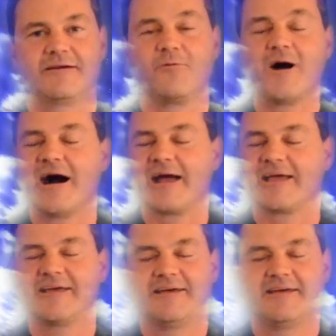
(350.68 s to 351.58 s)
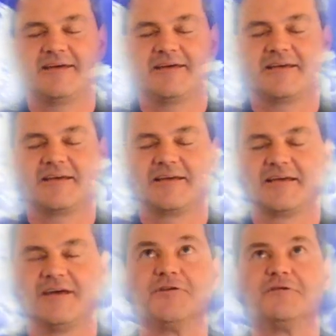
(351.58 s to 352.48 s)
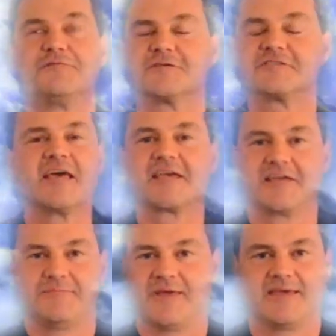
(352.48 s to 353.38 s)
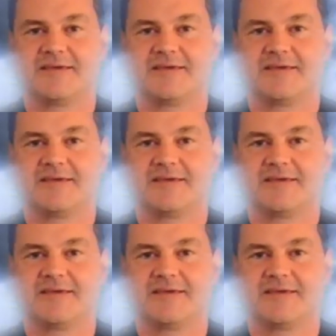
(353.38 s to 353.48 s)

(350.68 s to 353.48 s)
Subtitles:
Why have you forsaken me?